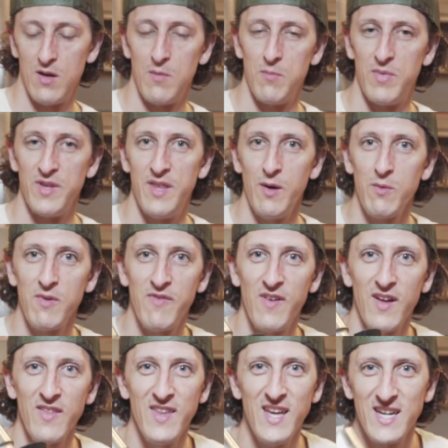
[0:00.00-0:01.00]
But then we
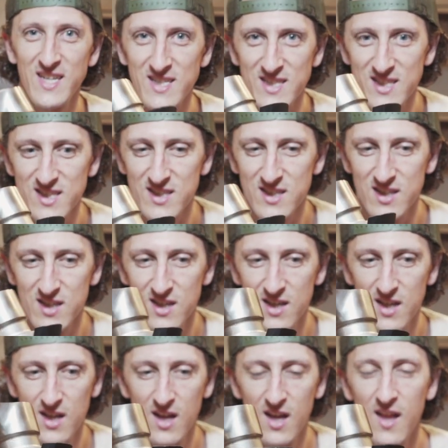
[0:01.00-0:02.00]
found this,
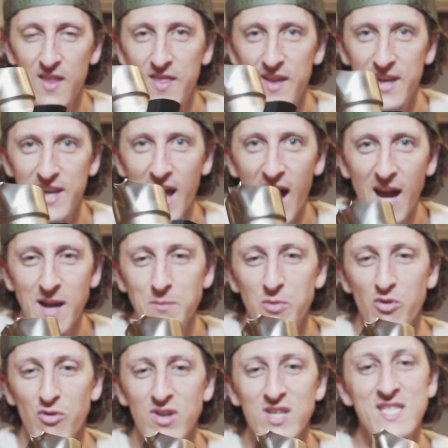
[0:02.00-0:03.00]
the
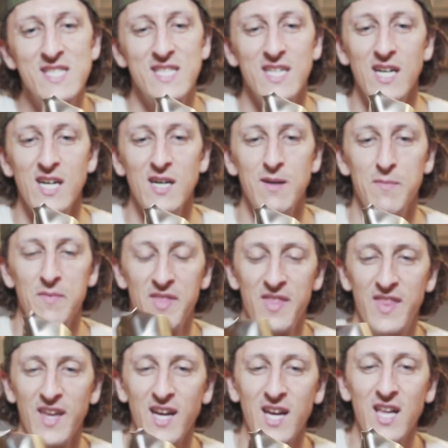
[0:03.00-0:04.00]
9Barista,
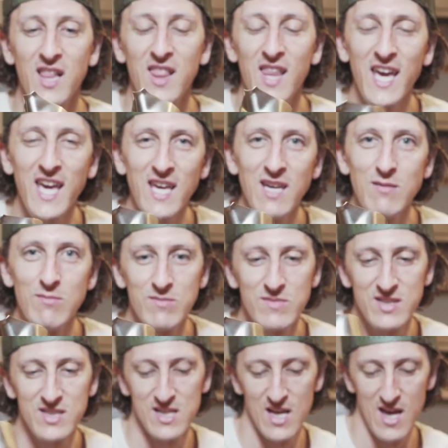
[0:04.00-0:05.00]
that
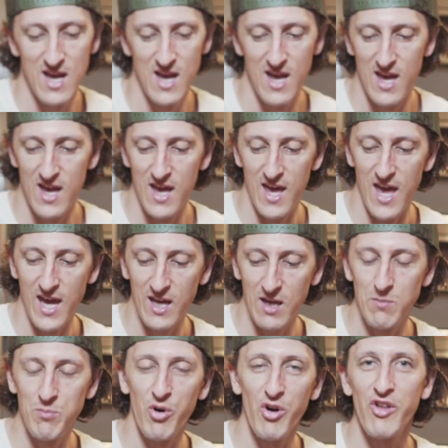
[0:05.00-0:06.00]
claims it
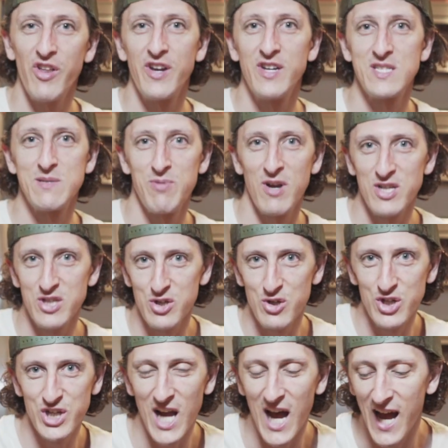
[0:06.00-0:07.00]
can pull an espresso
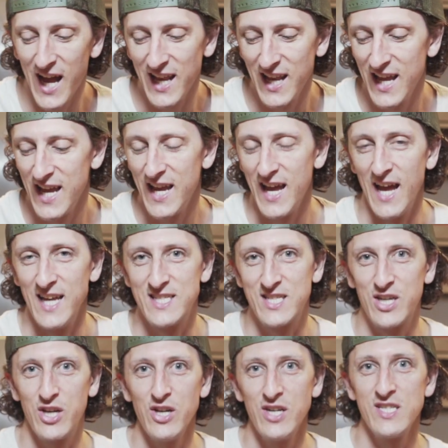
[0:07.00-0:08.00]
shot as
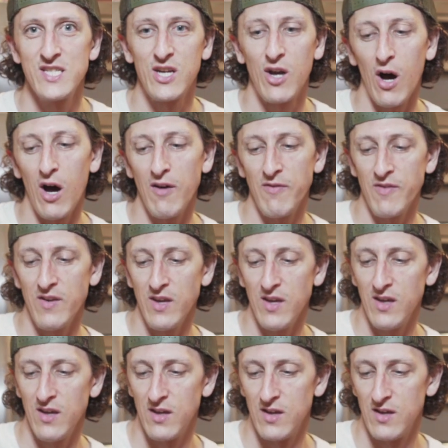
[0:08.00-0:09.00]
good as a
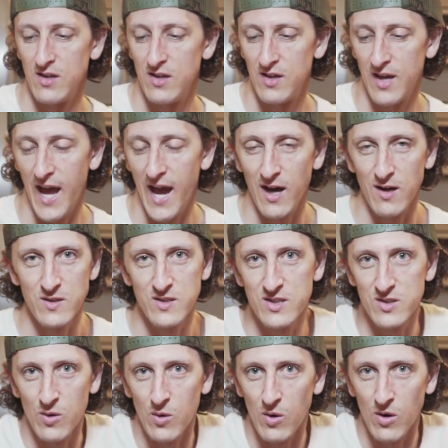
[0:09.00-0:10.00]
coffee
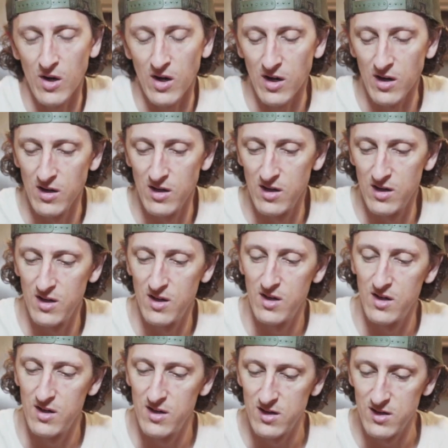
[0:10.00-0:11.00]
house or
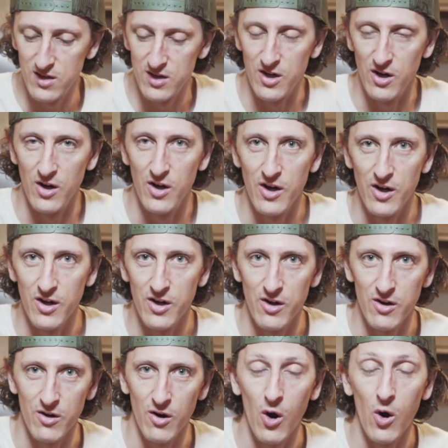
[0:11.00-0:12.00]

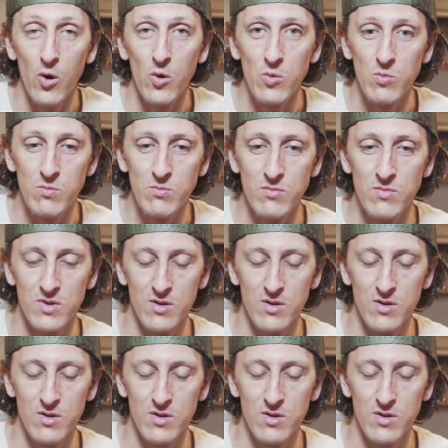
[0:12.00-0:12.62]
your home